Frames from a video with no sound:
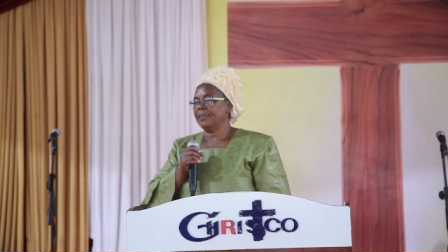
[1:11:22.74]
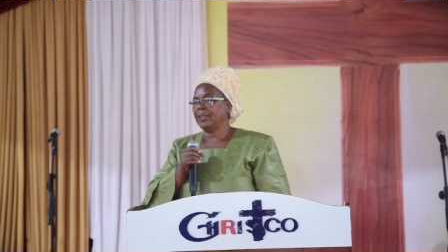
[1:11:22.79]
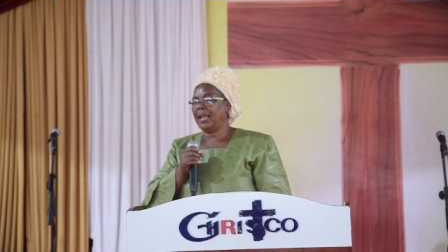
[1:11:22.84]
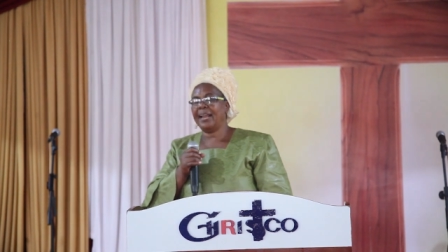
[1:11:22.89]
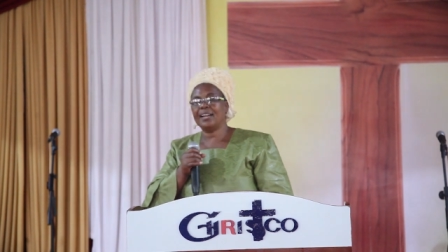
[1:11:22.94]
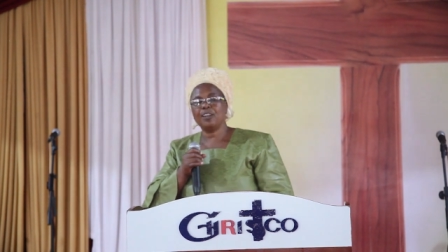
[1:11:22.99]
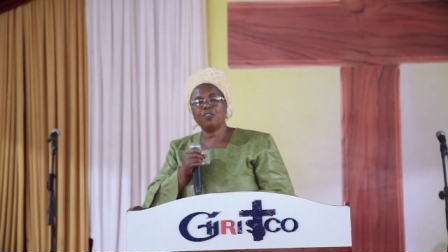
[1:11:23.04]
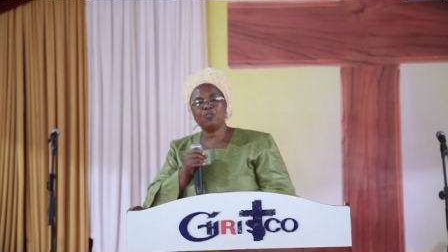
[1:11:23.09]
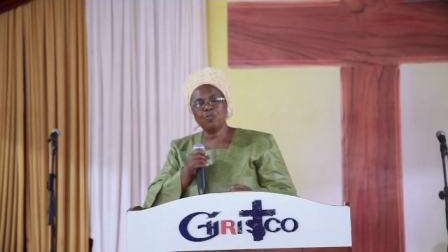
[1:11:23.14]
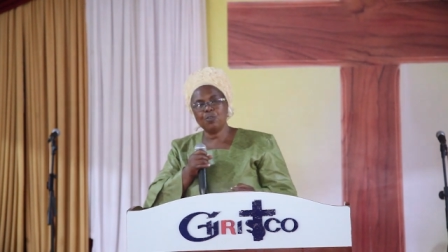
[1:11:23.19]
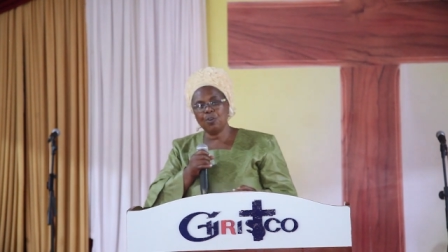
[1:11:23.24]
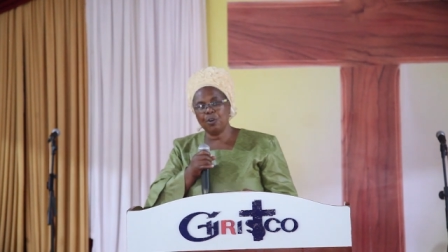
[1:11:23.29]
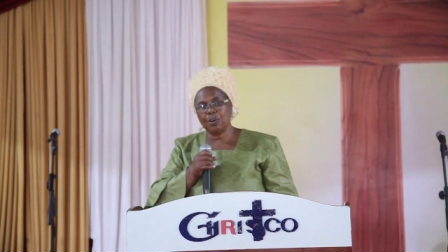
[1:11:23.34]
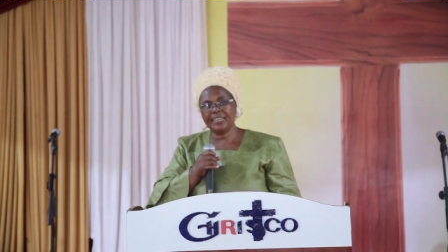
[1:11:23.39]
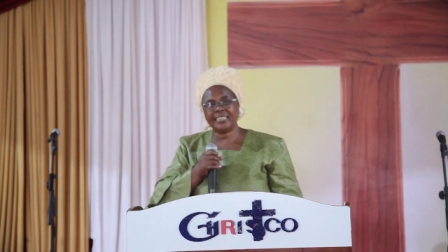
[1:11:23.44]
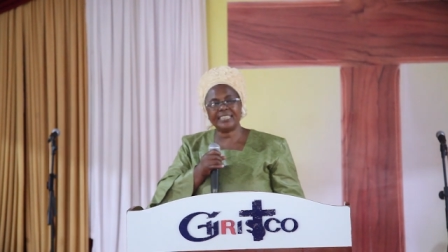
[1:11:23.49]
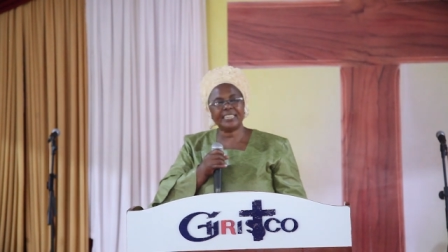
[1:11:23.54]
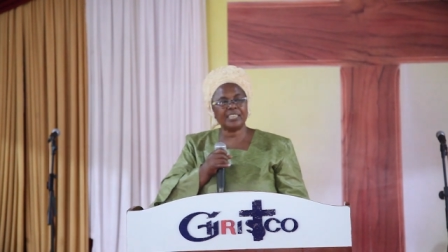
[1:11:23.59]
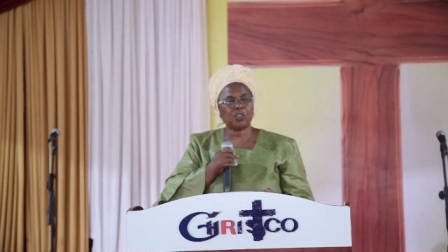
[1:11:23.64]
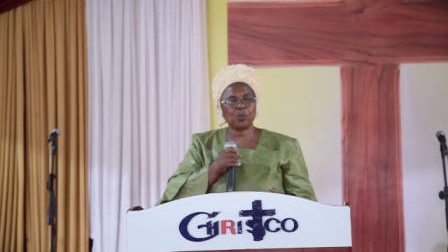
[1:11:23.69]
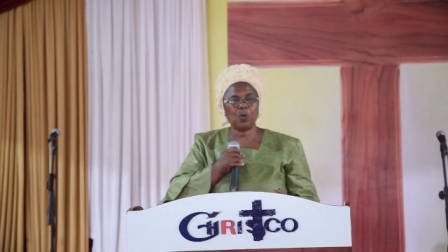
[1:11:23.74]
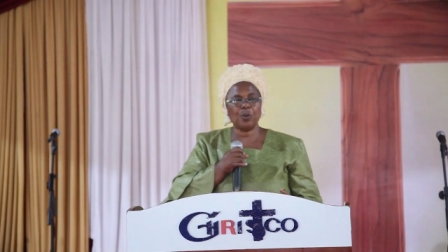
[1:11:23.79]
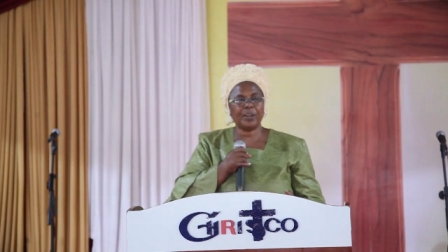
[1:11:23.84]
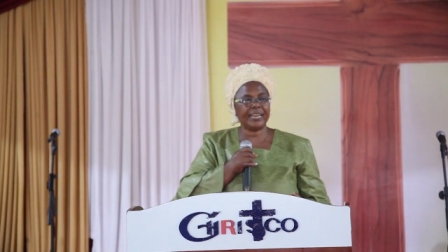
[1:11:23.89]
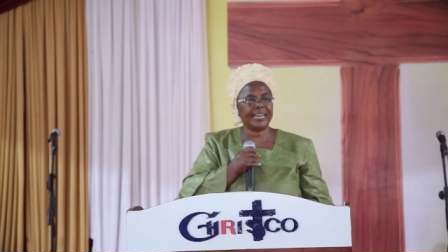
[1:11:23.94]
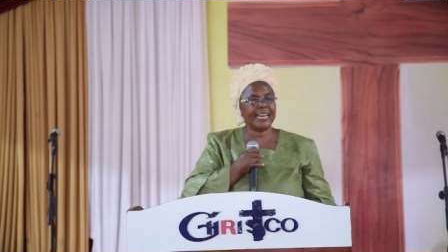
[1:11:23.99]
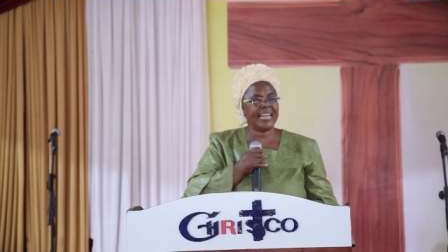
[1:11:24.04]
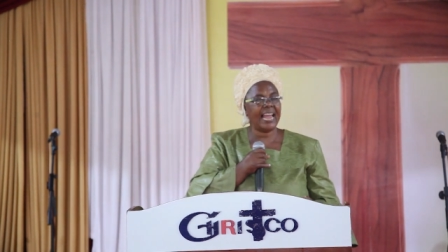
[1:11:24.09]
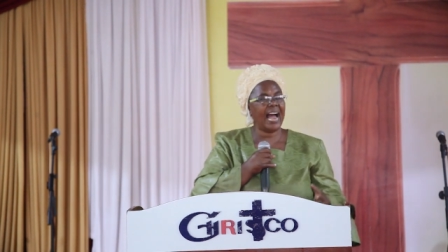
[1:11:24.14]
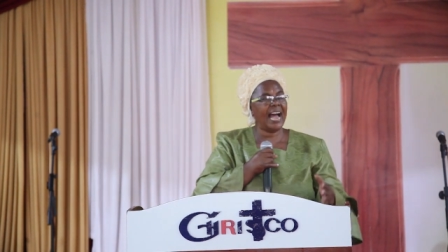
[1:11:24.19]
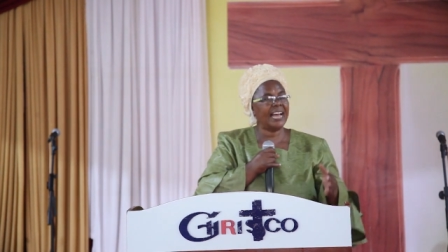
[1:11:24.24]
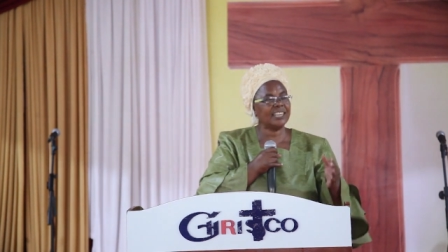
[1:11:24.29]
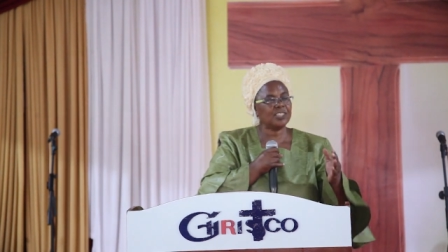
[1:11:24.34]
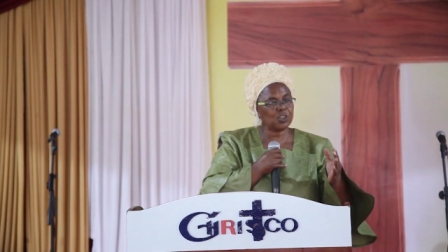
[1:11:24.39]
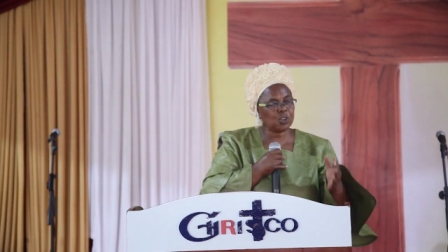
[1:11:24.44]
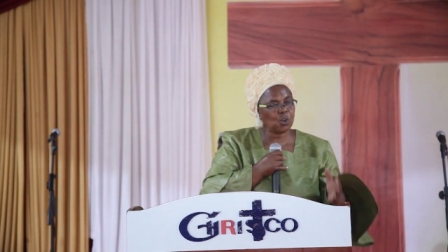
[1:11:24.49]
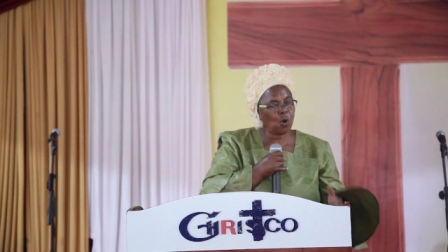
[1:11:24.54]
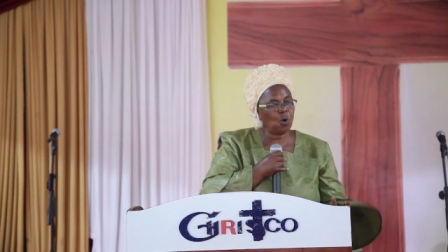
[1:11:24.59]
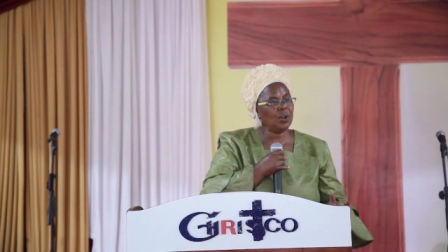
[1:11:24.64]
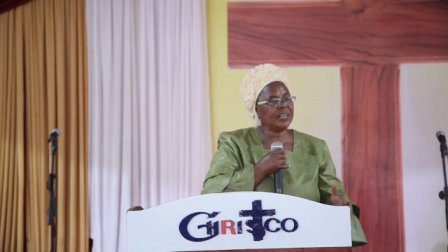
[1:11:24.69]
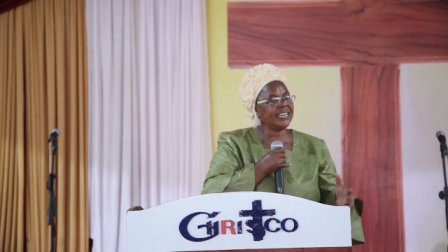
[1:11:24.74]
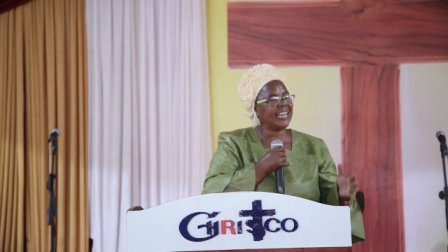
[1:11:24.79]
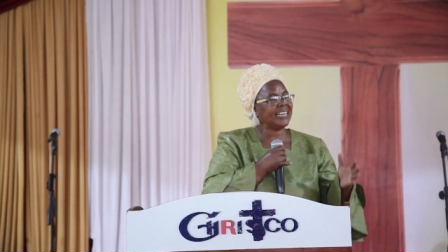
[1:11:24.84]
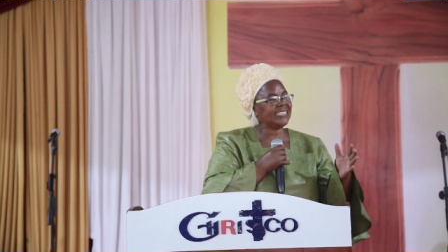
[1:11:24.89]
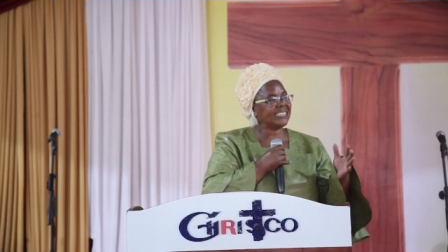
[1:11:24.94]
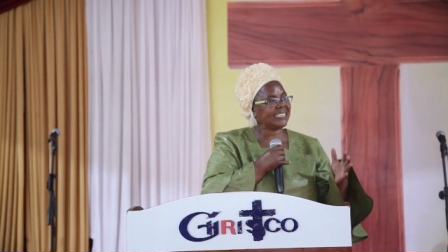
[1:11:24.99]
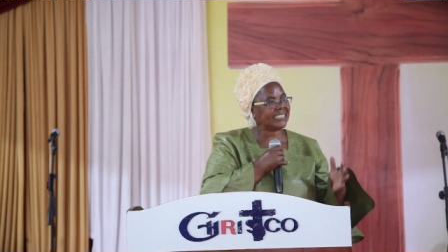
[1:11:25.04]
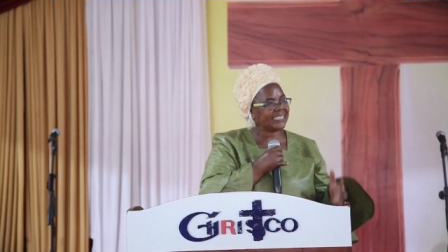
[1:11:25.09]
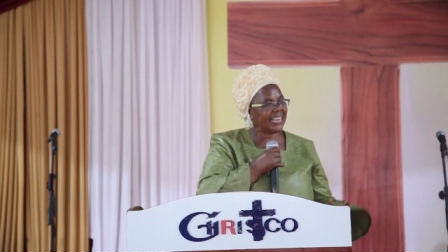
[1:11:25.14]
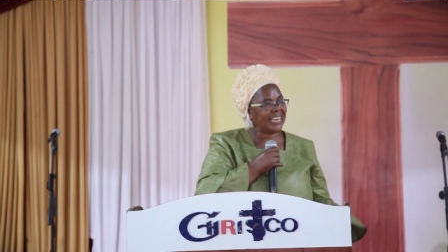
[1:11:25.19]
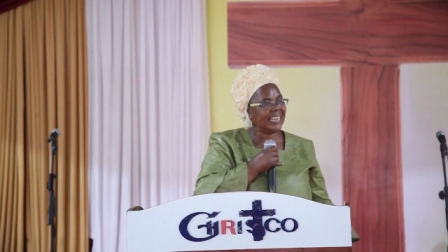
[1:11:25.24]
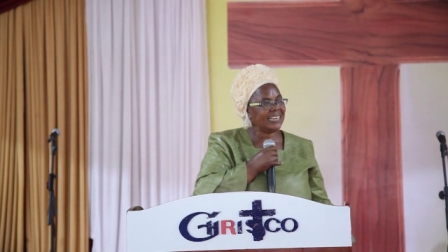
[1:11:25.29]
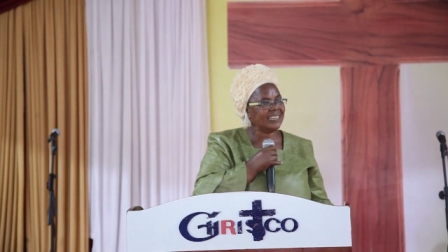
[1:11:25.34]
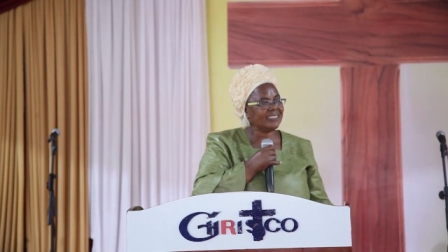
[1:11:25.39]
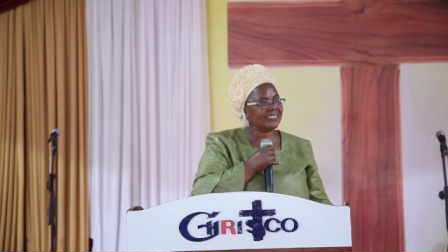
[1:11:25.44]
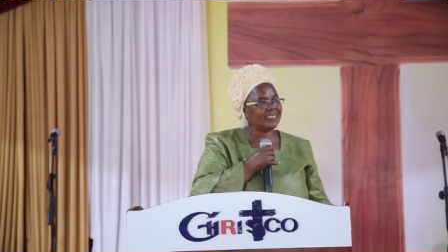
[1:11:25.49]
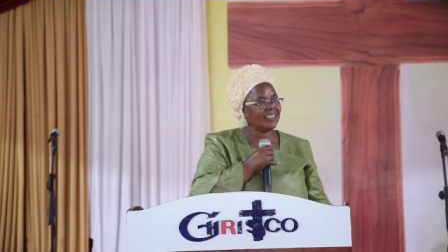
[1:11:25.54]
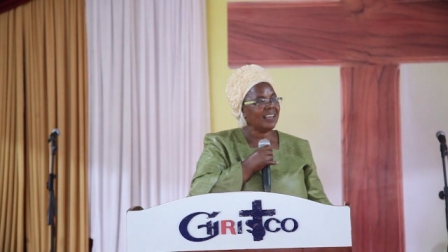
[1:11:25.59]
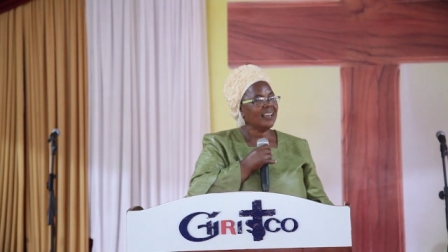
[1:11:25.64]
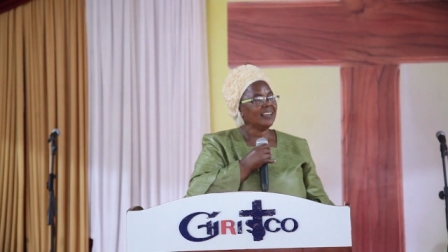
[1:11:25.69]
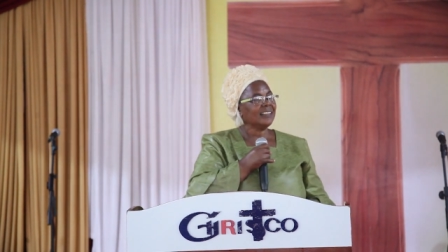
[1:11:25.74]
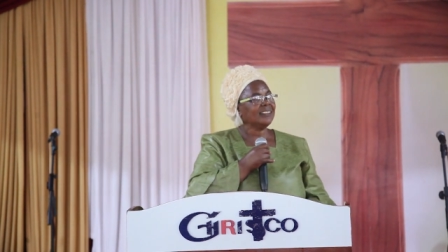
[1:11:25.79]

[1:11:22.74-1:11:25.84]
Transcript: And you know it is so clear. A soul that sins